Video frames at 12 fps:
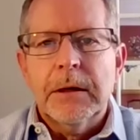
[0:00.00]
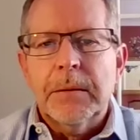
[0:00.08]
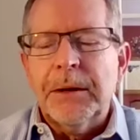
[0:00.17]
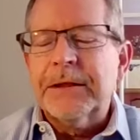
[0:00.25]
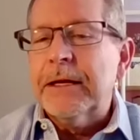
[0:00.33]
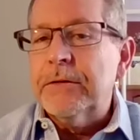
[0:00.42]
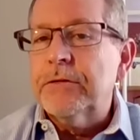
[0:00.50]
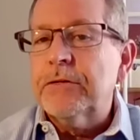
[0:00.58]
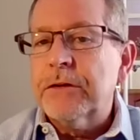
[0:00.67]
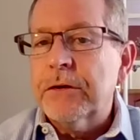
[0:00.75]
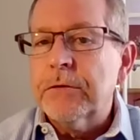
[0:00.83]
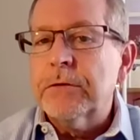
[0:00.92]
Mm-hmm. But they
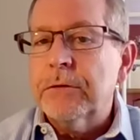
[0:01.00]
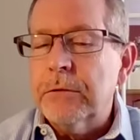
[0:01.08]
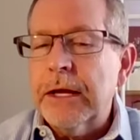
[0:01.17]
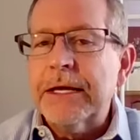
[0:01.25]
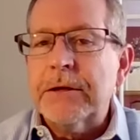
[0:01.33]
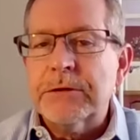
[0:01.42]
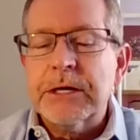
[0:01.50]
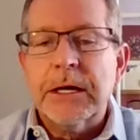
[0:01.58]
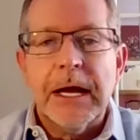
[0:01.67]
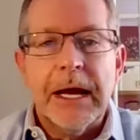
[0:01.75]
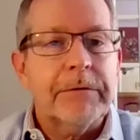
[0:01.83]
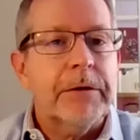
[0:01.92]
still do, like you
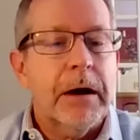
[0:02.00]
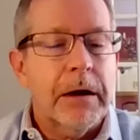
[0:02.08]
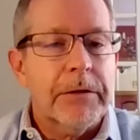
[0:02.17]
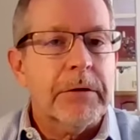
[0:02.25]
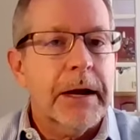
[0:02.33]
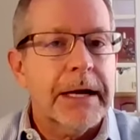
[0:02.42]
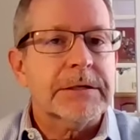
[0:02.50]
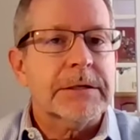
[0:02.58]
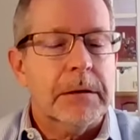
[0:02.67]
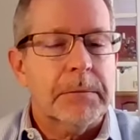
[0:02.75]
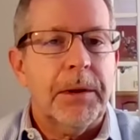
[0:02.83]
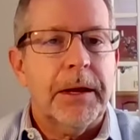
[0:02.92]
said, have other
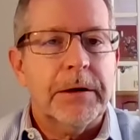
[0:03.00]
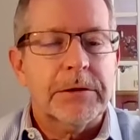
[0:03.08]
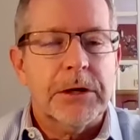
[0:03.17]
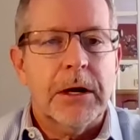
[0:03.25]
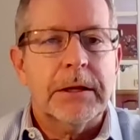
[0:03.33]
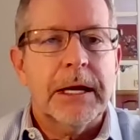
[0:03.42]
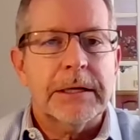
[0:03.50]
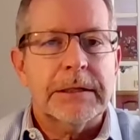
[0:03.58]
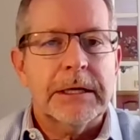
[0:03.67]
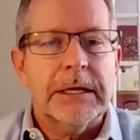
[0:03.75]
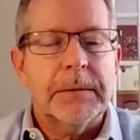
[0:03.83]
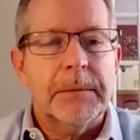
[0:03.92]
excellent players on
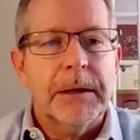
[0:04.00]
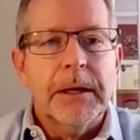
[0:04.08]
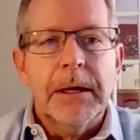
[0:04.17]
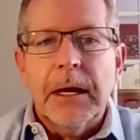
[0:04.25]
that team.